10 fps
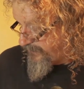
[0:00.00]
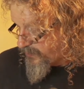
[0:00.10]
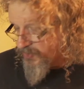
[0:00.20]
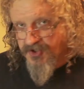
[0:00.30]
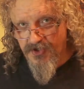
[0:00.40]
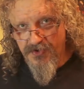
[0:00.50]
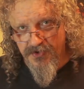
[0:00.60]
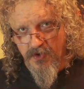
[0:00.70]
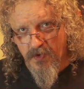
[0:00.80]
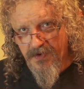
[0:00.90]
just so you
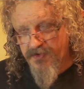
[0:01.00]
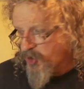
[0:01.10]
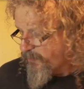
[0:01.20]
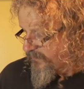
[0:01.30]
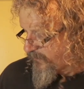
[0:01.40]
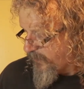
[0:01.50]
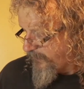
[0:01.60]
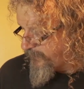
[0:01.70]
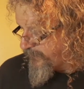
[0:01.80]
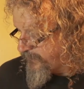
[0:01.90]
know where we're coming from,